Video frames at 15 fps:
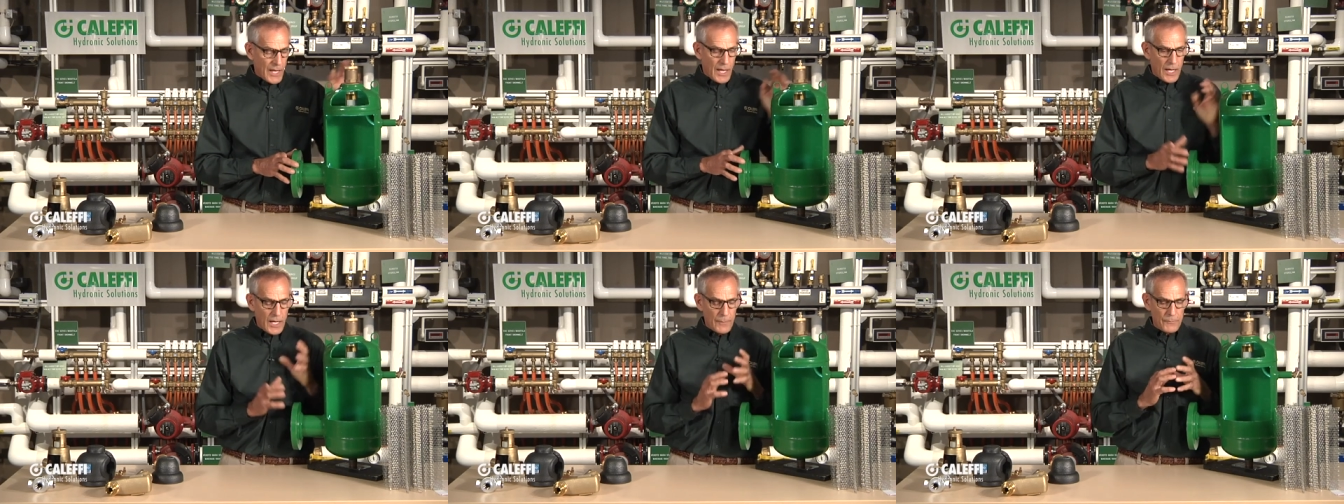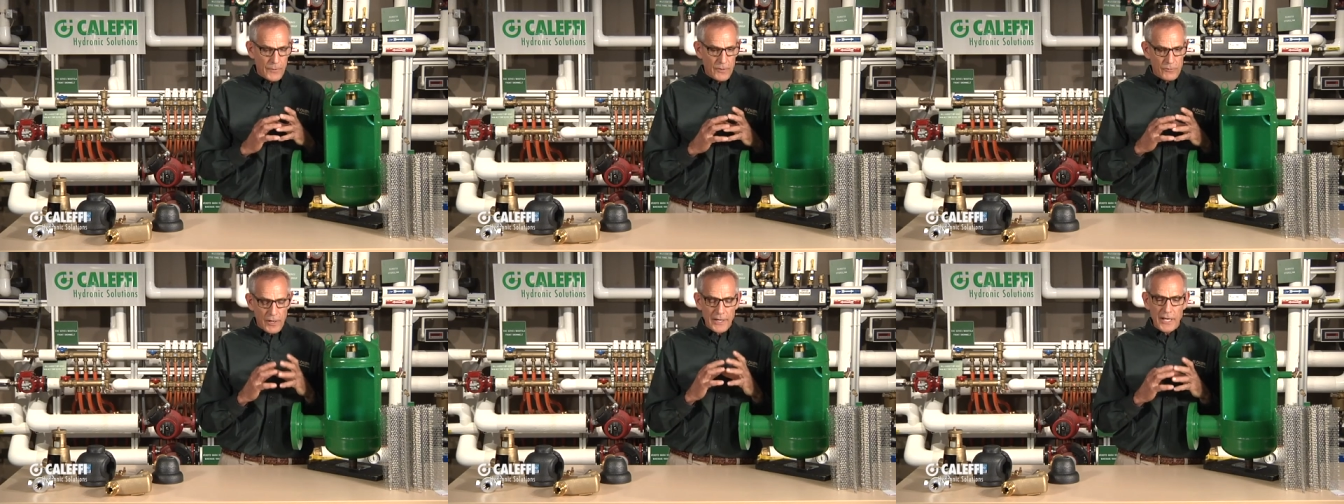Uh,
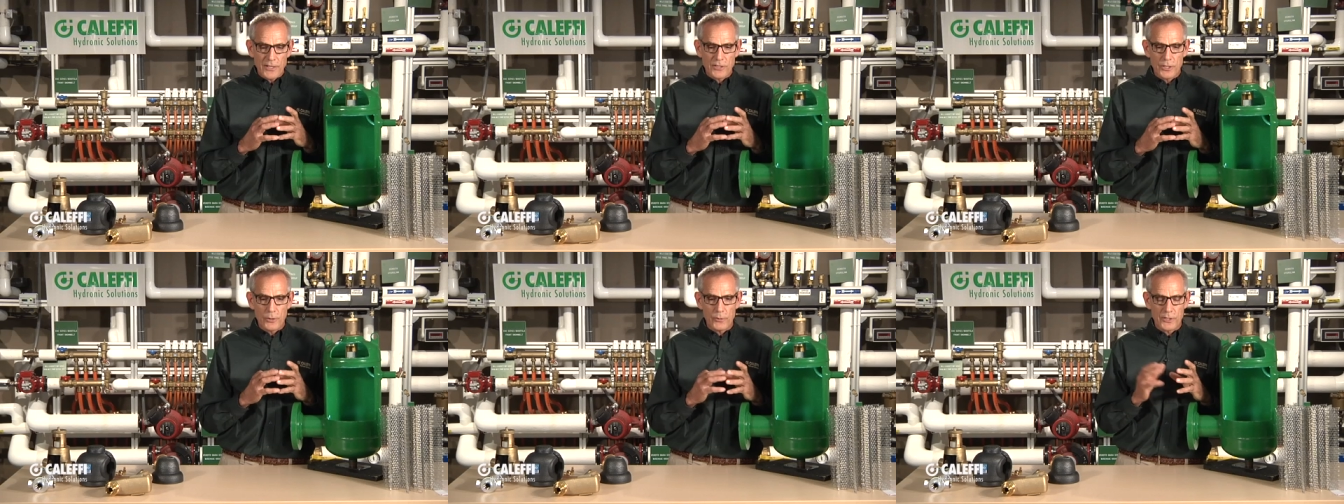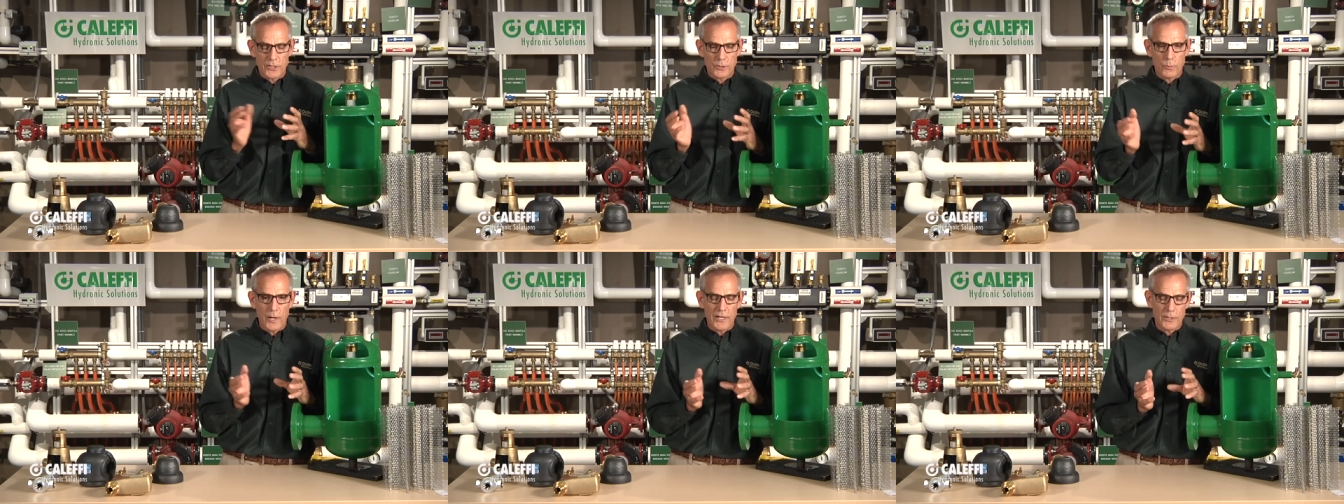right at two inch
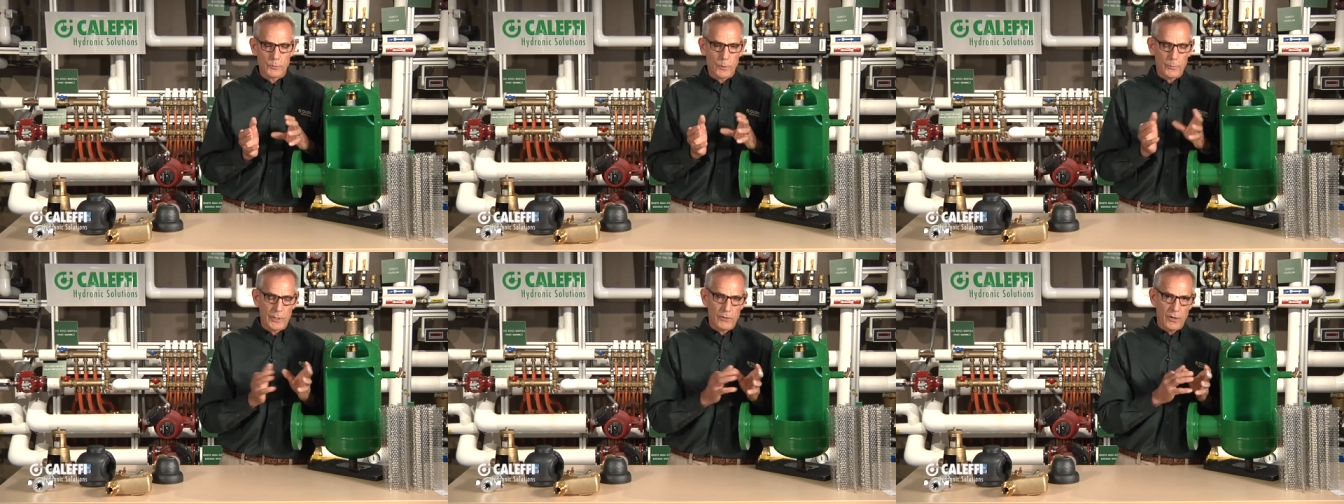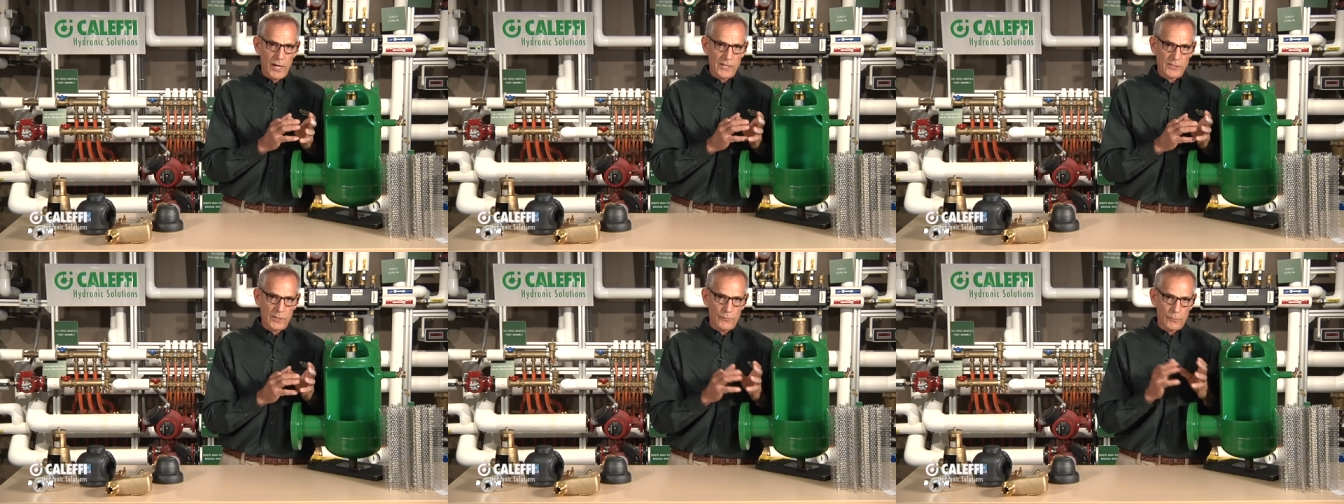sweat is where we
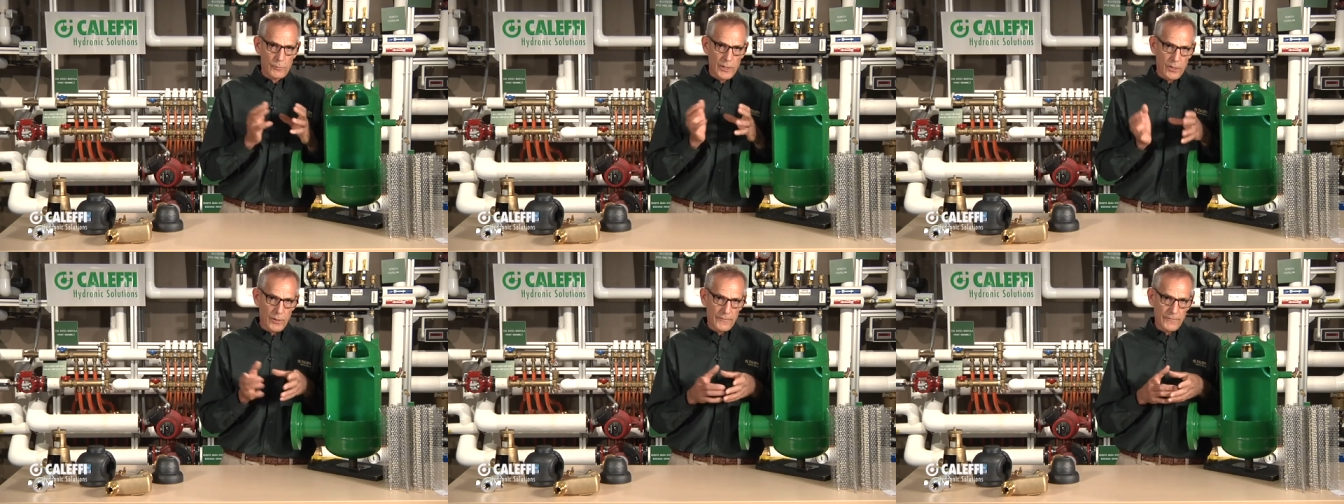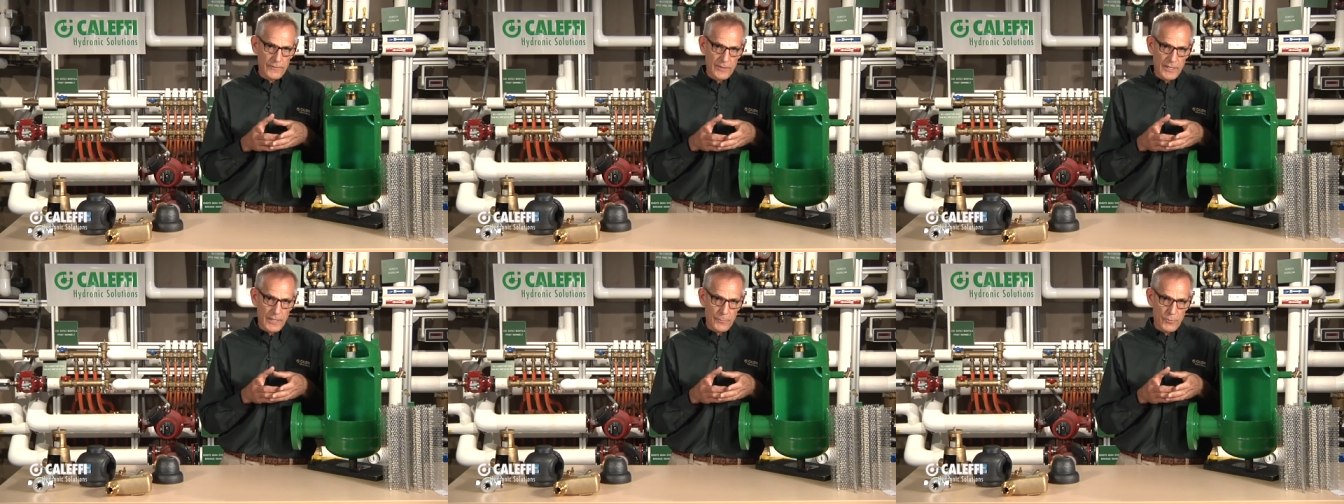cross over. We offer
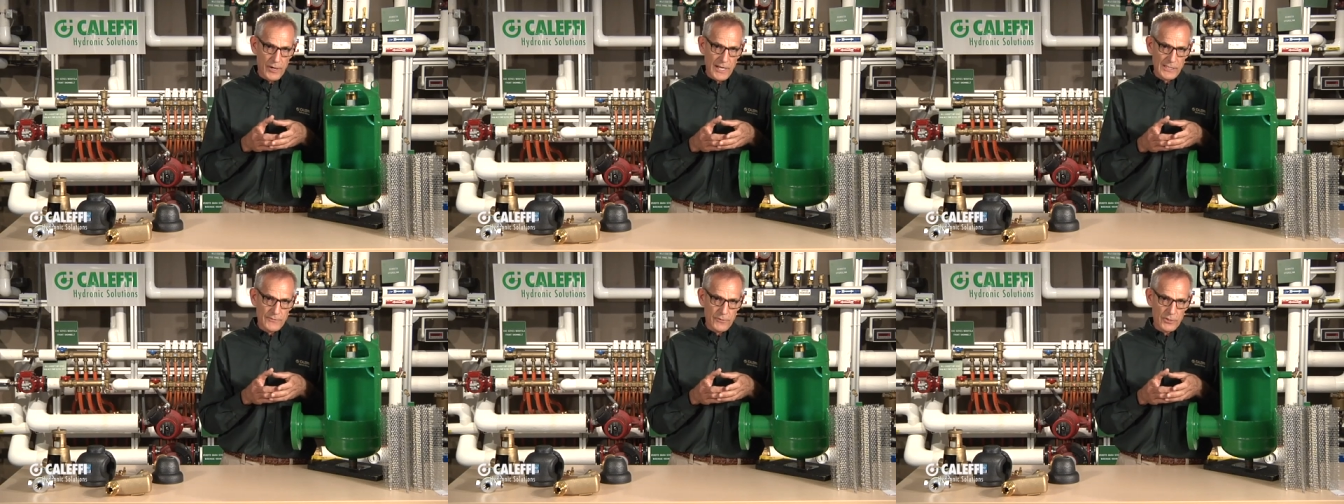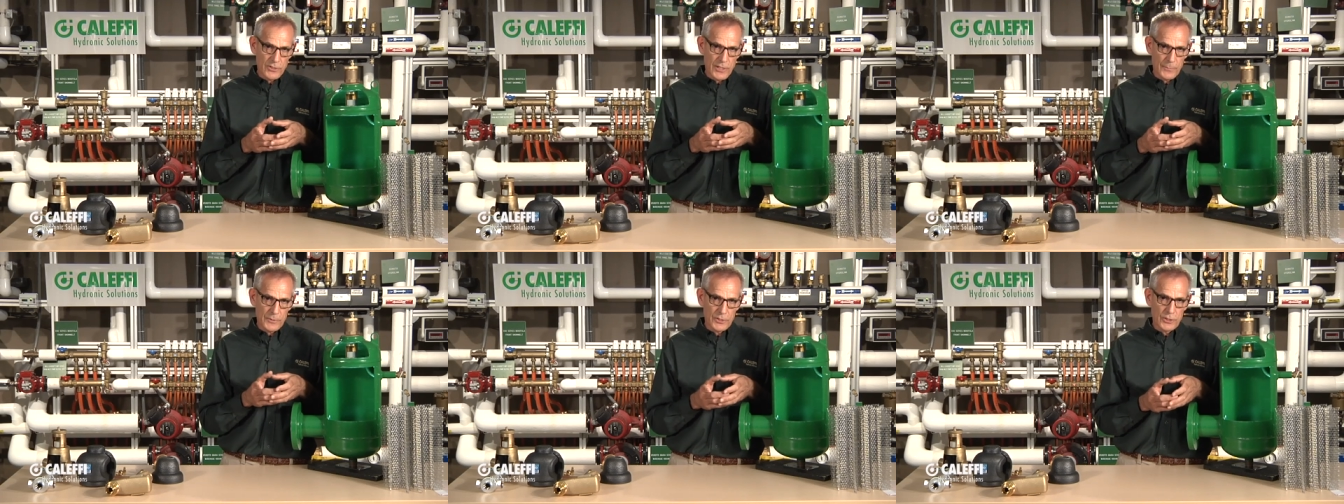the uh, brass
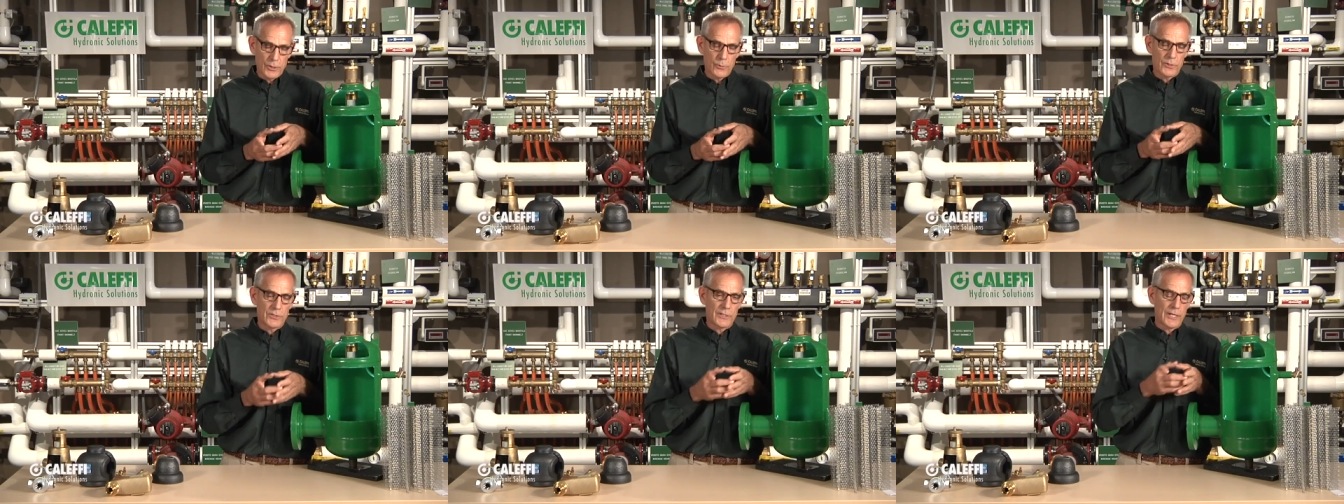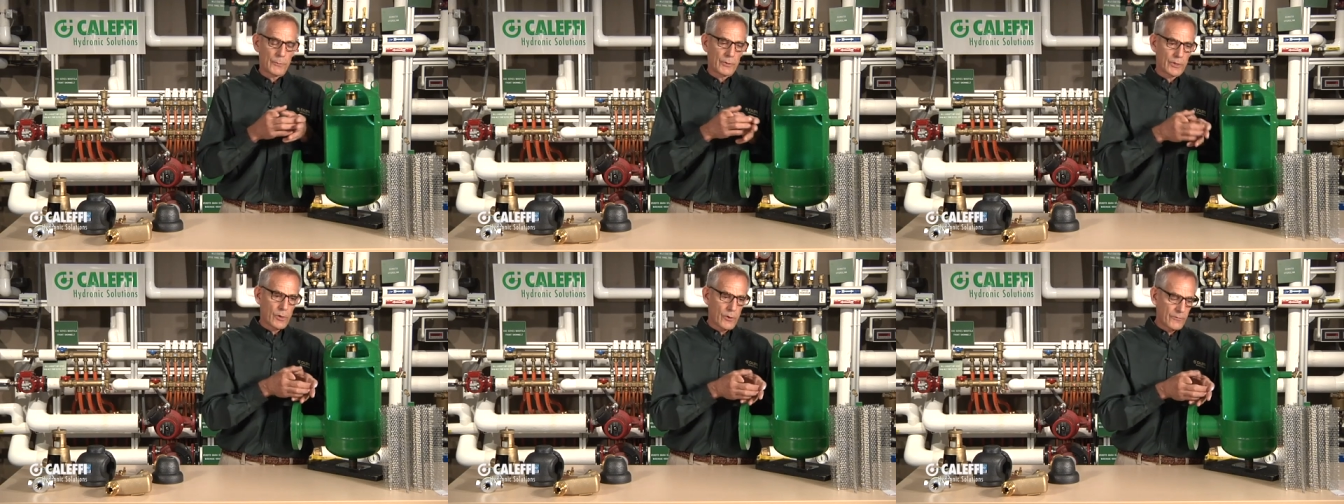version up to two inch and then
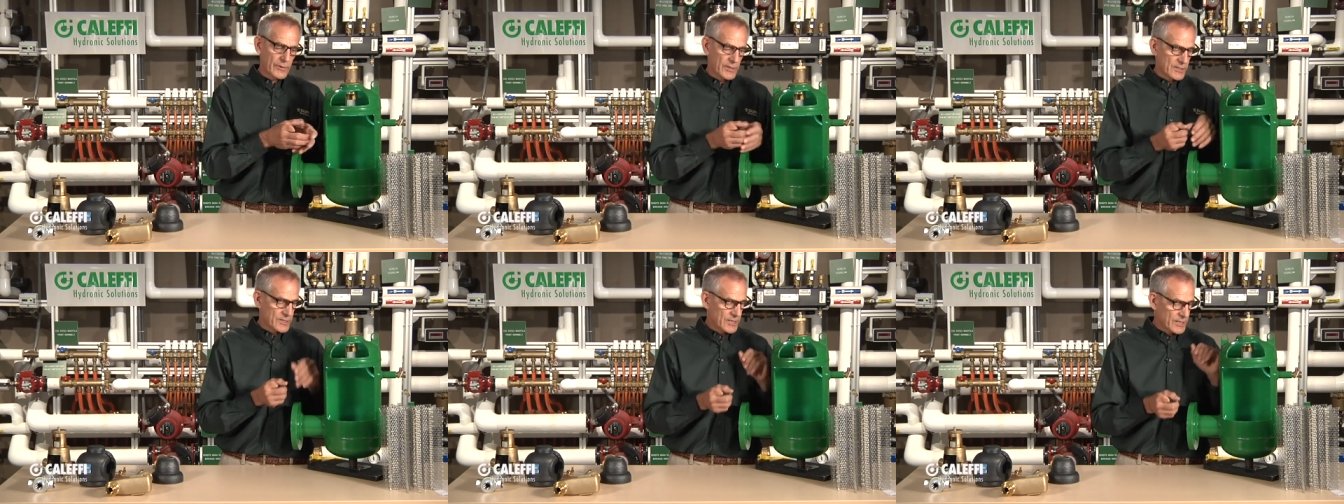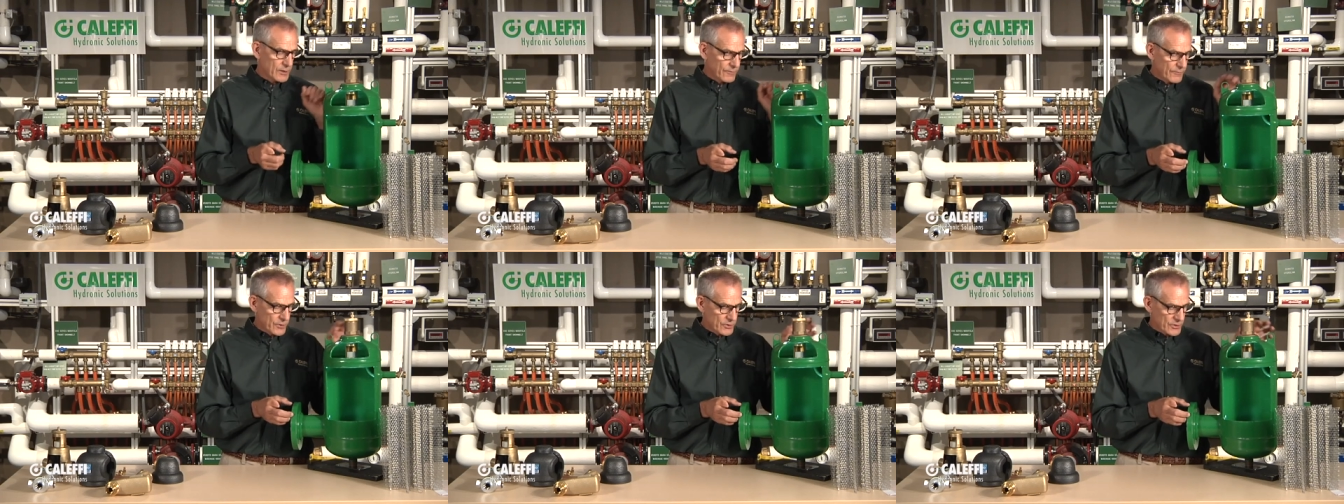we go over to the
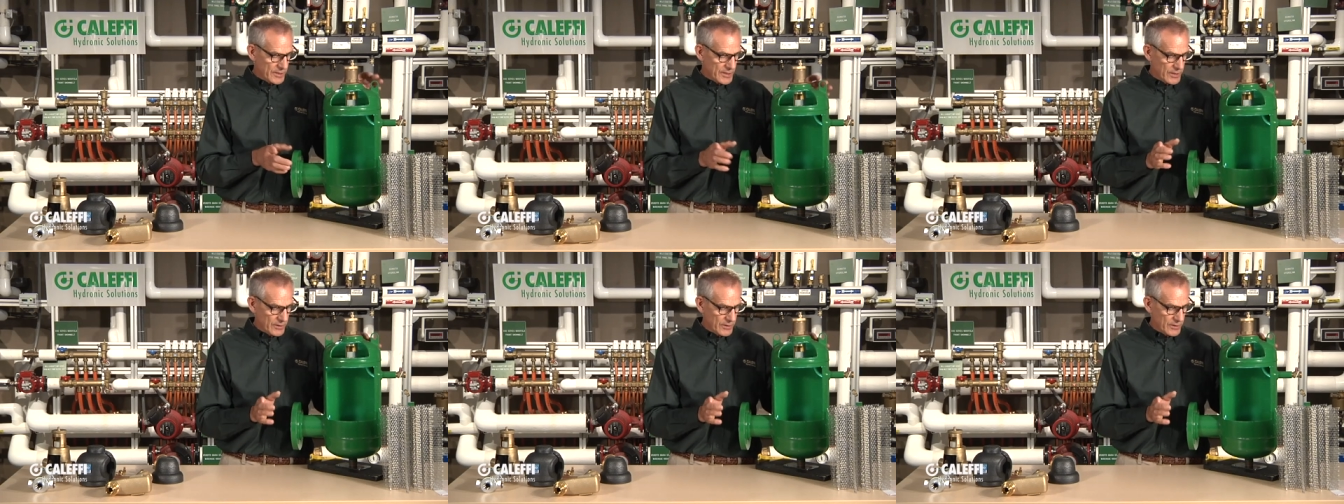steel version